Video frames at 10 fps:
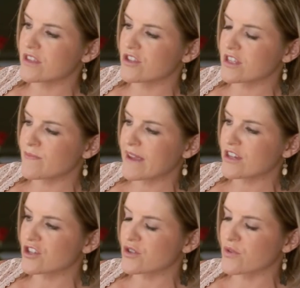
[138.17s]
is just
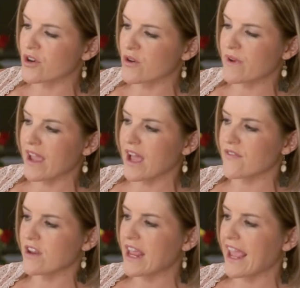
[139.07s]
make sure we
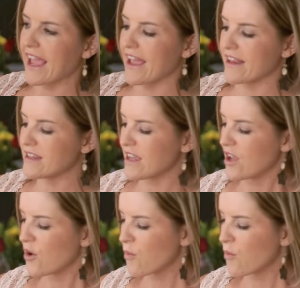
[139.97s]
have on hand